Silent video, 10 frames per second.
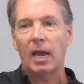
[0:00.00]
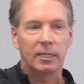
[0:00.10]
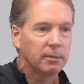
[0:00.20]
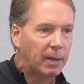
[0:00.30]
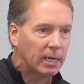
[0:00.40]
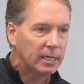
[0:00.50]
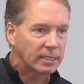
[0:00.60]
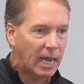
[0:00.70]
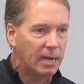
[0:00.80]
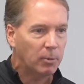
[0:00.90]
had a demanding
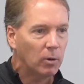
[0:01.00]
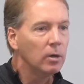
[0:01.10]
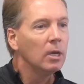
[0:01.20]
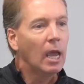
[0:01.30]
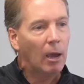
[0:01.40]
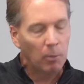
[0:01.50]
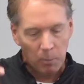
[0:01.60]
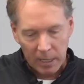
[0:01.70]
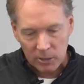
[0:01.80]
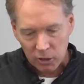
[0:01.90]
table. And
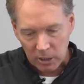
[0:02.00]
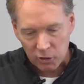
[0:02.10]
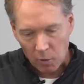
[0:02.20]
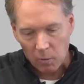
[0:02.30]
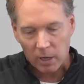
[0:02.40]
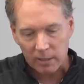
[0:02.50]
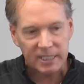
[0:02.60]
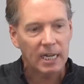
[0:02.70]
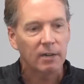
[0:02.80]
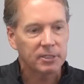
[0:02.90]
when we control
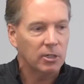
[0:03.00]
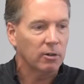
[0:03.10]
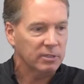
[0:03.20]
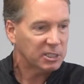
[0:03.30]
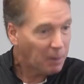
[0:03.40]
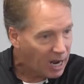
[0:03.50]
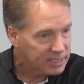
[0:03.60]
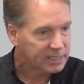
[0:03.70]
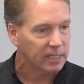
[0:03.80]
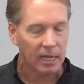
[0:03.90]
ourselves and our
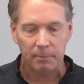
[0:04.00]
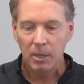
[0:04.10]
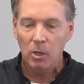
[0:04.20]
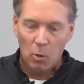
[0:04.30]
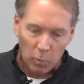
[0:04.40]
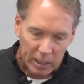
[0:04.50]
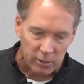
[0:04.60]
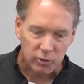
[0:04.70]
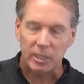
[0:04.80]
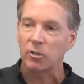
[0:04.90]
response to them, we
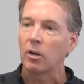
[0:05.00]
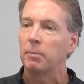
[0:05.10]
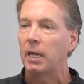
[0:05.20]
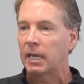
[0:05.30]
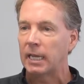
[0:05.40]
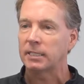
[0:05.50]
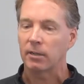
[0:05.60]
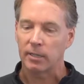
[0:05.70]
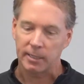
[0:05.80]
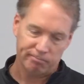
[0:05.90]
usually turn them. And then Casey
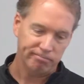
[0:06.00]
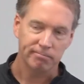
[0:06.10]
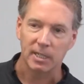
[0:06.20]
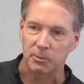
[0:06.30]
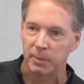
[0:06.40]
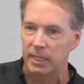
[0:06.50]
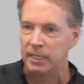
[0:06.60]
and I are like, that's pretty